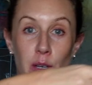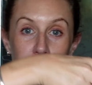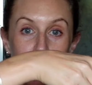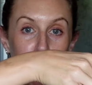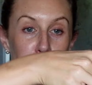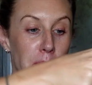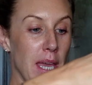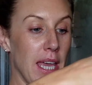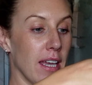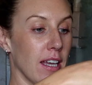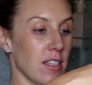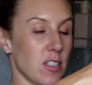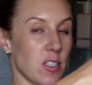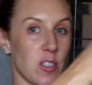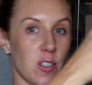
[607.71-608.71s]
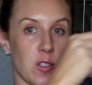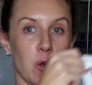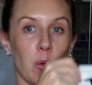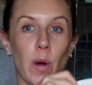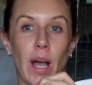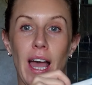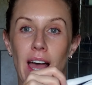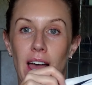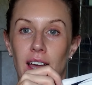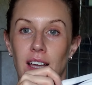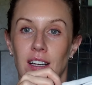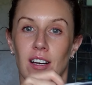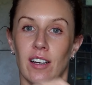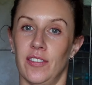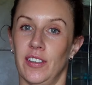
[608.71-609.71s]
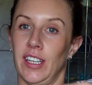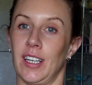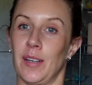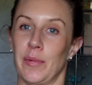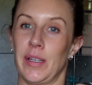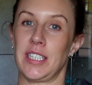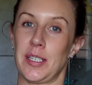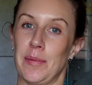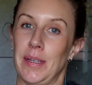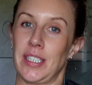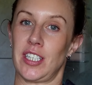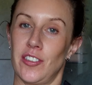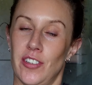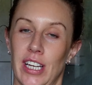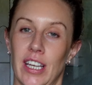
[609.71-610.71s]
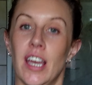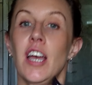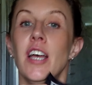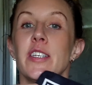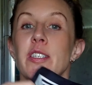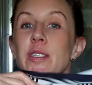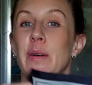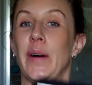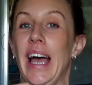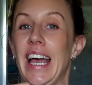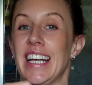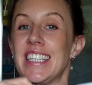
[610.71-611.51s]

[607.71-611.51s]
it's a big square, I feel like I'm going to do a magic trick, square